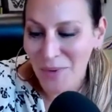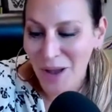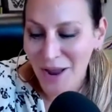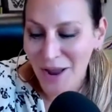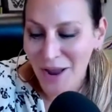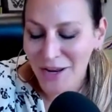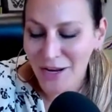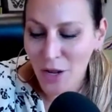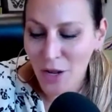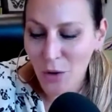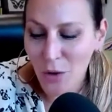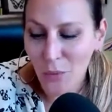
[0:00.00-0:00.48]

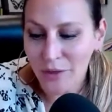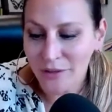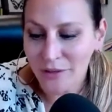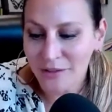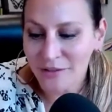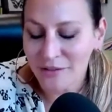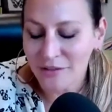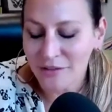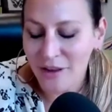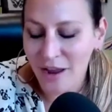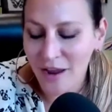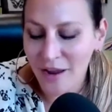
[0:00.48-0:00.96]
You know
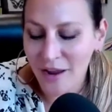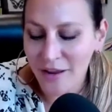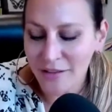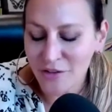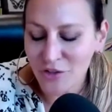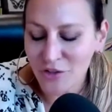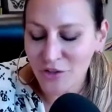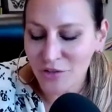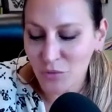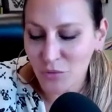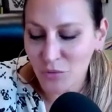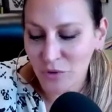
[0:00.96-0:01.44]
what's I
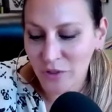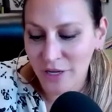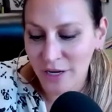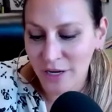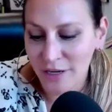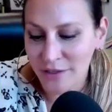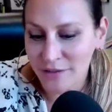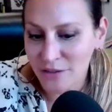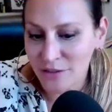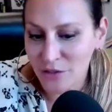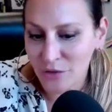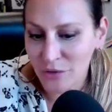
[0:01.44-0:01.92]
just
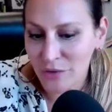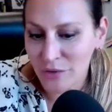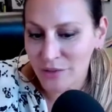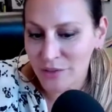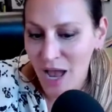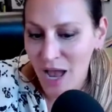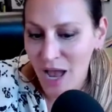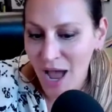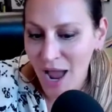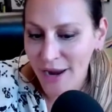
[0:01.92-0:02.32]
realized too is